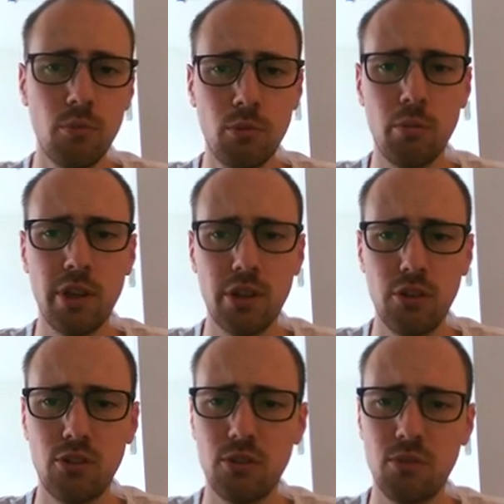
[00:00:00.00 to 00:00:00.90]
but black
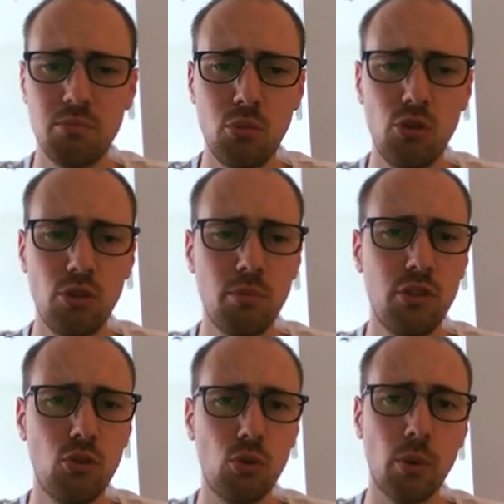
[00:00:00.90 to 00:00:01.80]
just pushed a bit
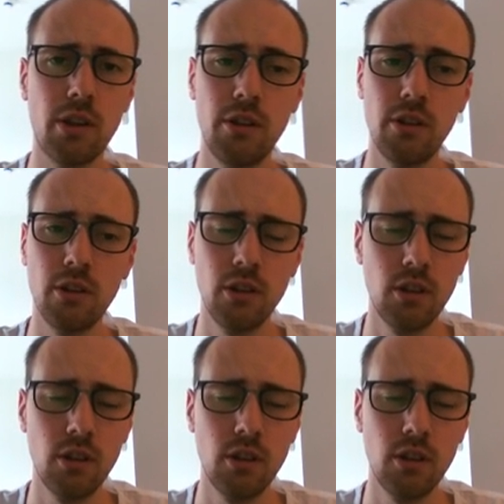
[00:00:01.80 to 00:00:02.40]
too quickly there.